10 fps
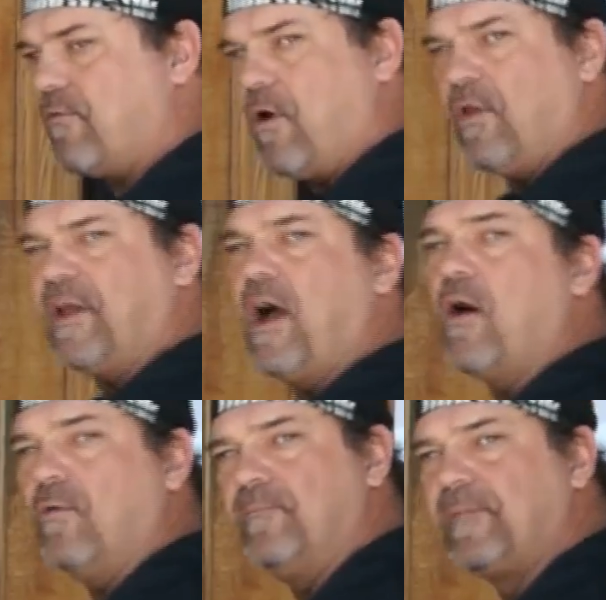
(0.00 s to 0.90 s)
Roll and
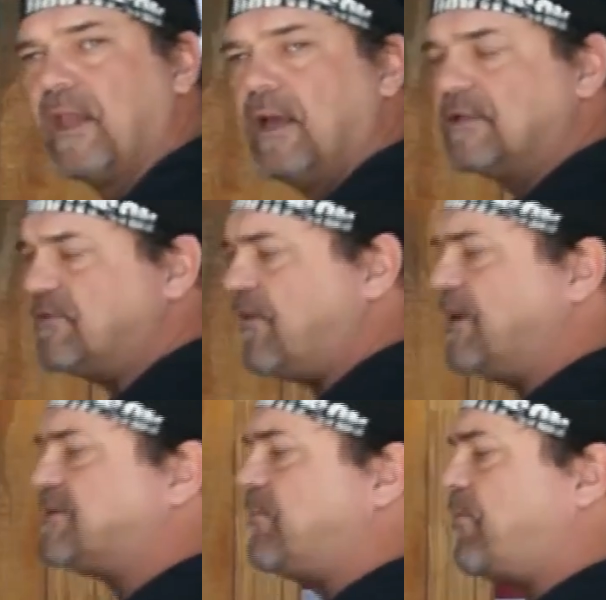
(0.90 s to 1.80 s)
go. It's a
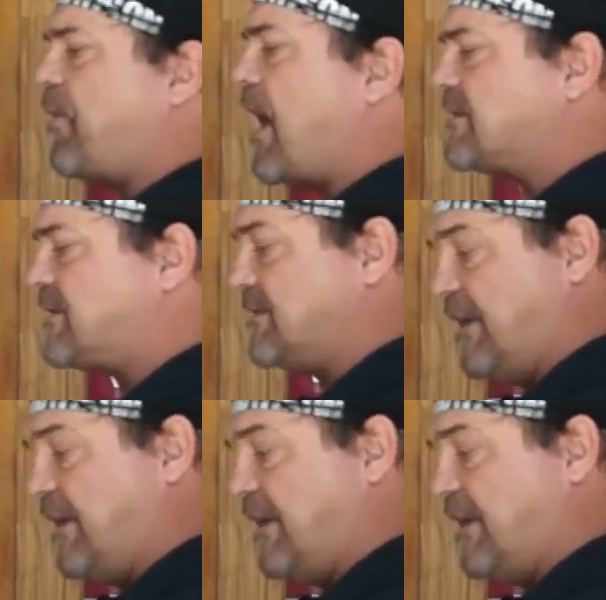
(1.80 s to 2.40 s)
very simple process.